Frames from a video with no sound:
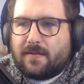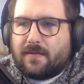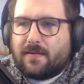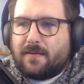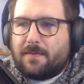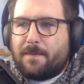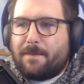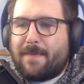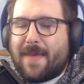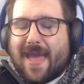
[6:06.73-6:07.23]

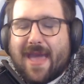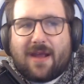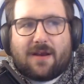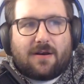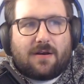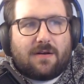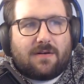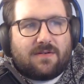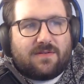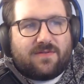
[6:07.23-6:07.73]

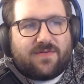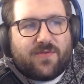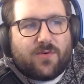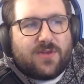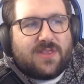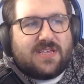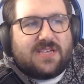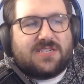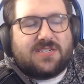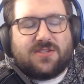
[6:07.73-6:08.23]
matter for
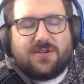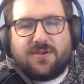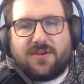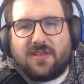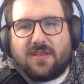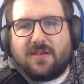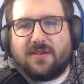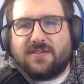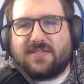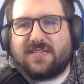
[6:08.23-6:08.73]
these
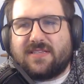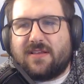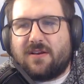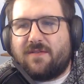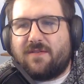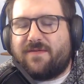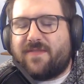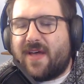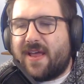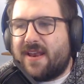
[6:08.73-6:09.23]
studios, and there are
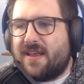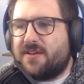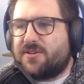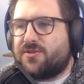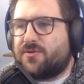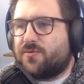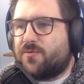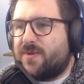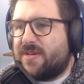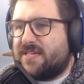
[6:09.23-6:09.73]

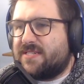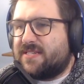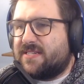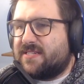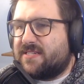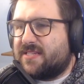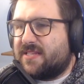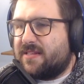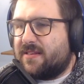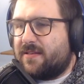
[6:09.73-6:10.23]
financial
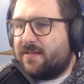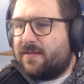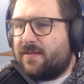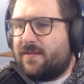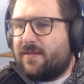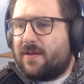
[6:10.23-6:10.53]
reasons that